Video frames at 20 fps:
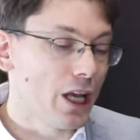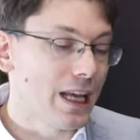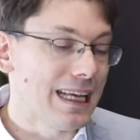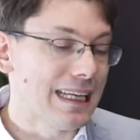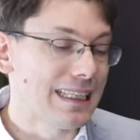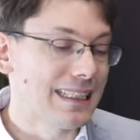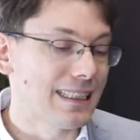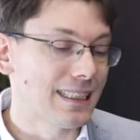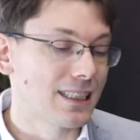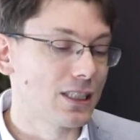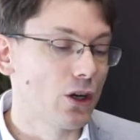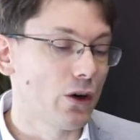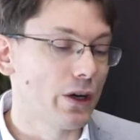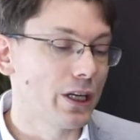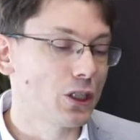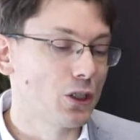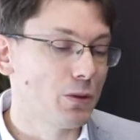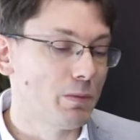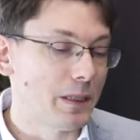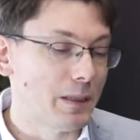it is
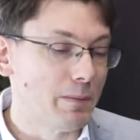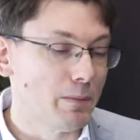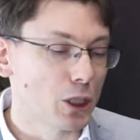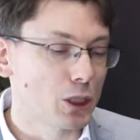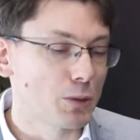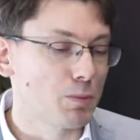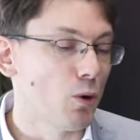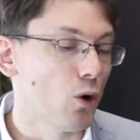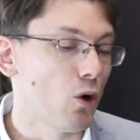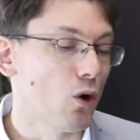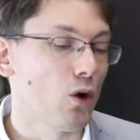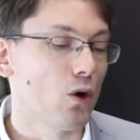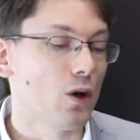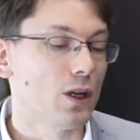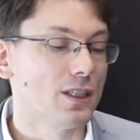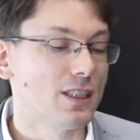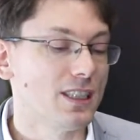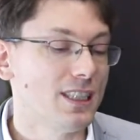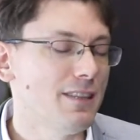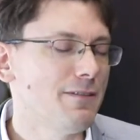going to be much more
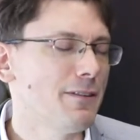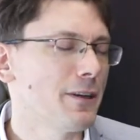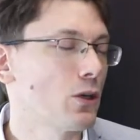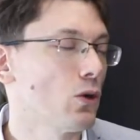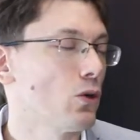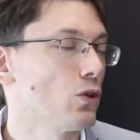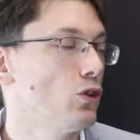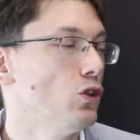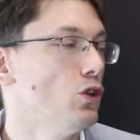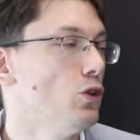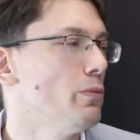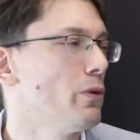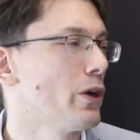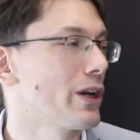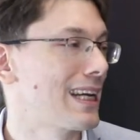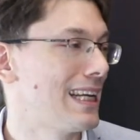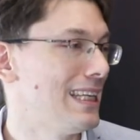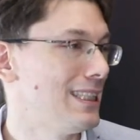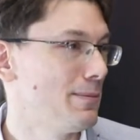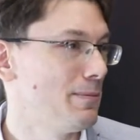difficult,
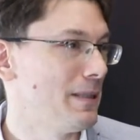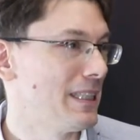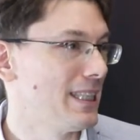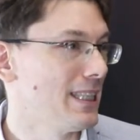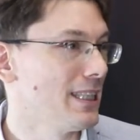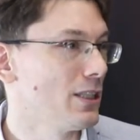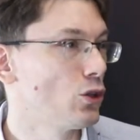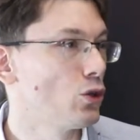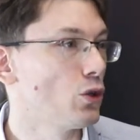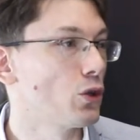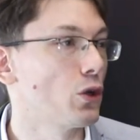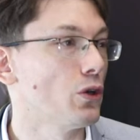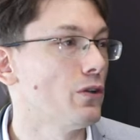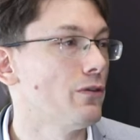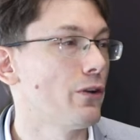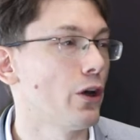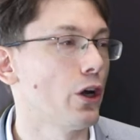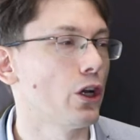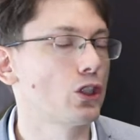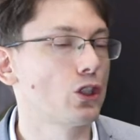numerically speaking, to
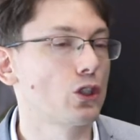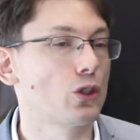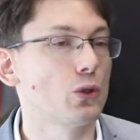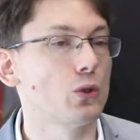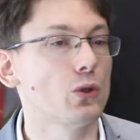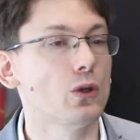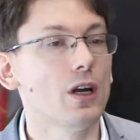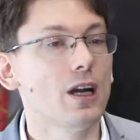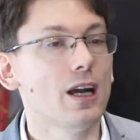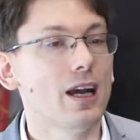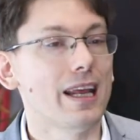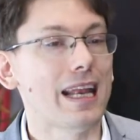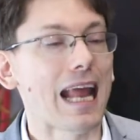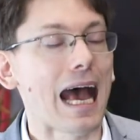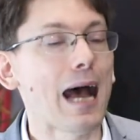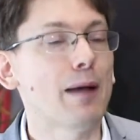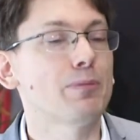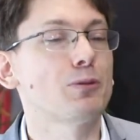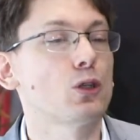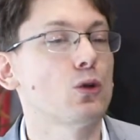converge to an
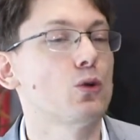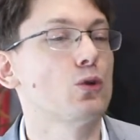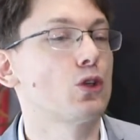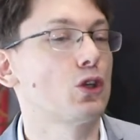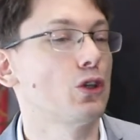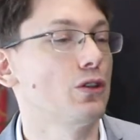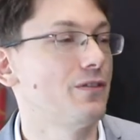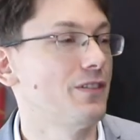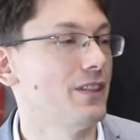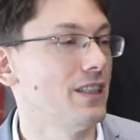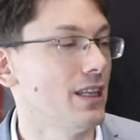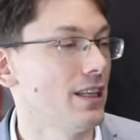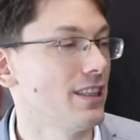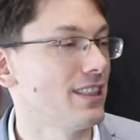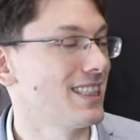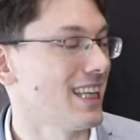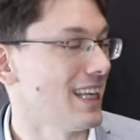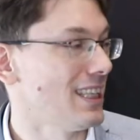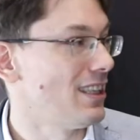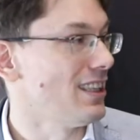absolute
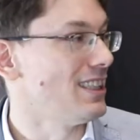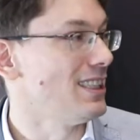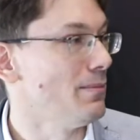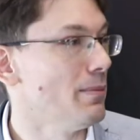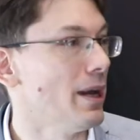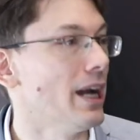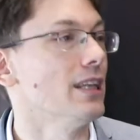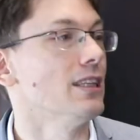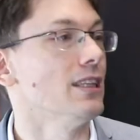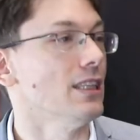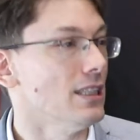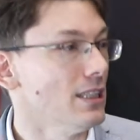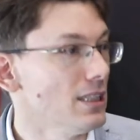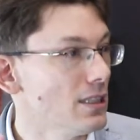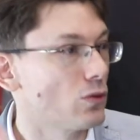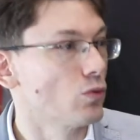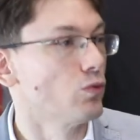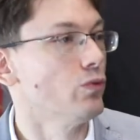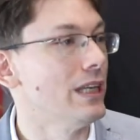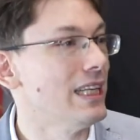confidence that the demand
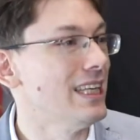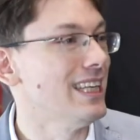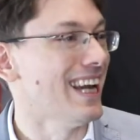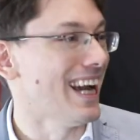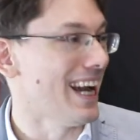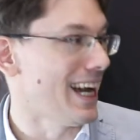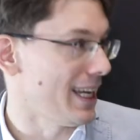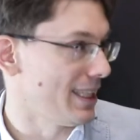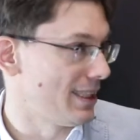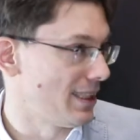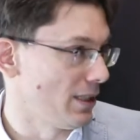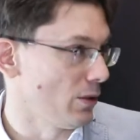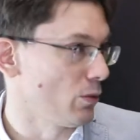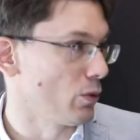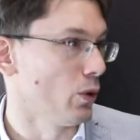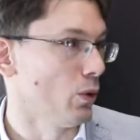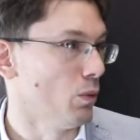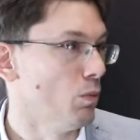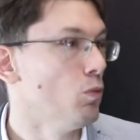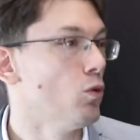is really at
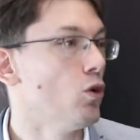zero.